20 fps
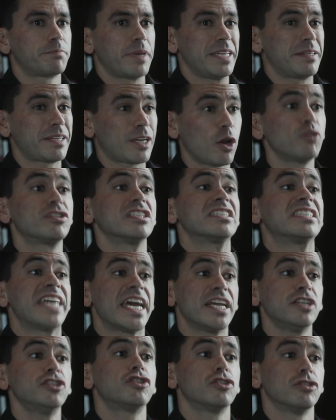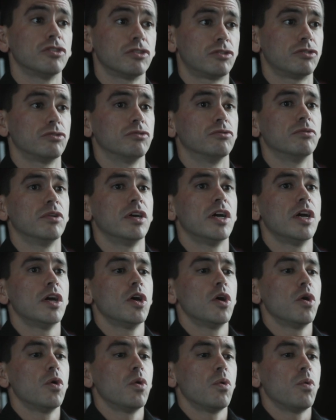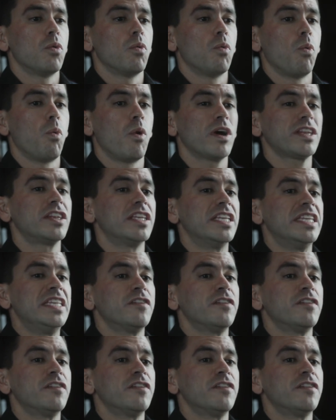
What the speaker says: paid close attention to what the